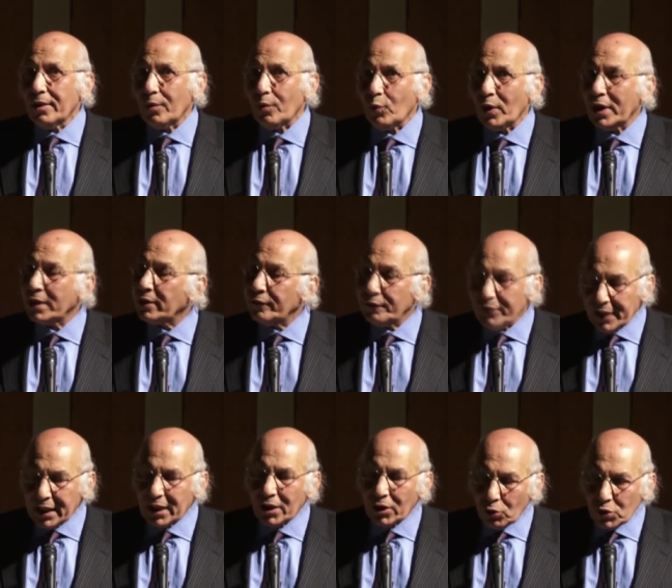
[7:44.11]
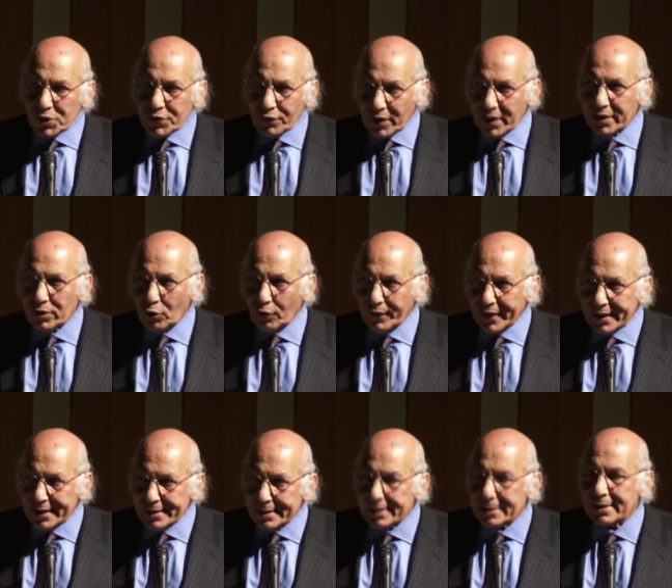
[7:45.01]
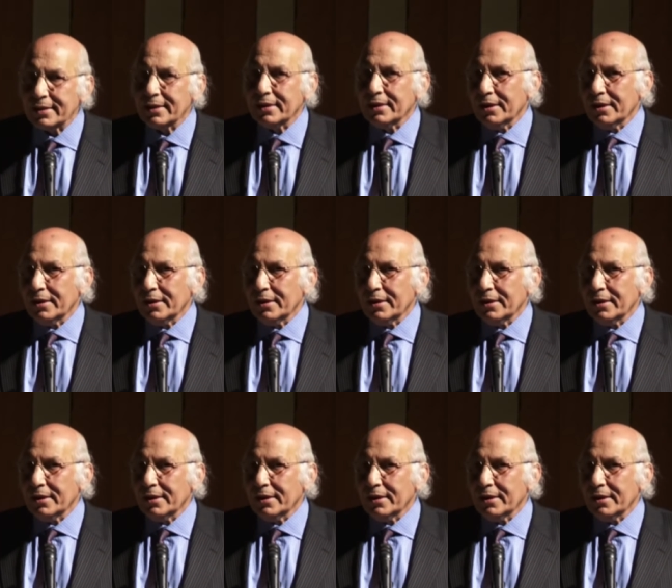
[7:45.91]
one very close friend of his